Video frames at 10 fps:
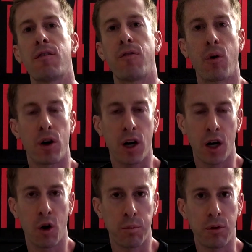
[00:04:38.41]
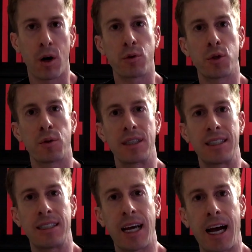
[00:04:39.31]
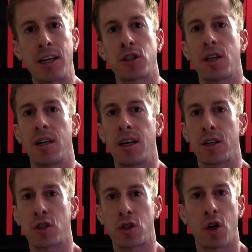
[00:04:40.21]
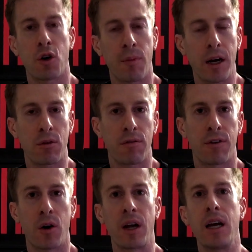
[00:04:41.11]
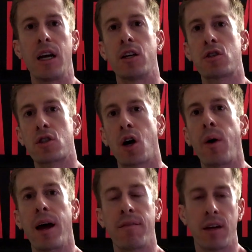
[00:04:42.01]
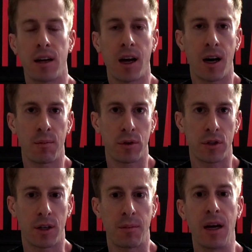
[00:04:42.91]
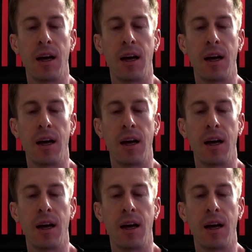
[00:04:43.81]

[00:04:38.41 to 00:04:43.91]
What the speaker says: for a GoPro to attach an external microphone is so heavy and cumbersome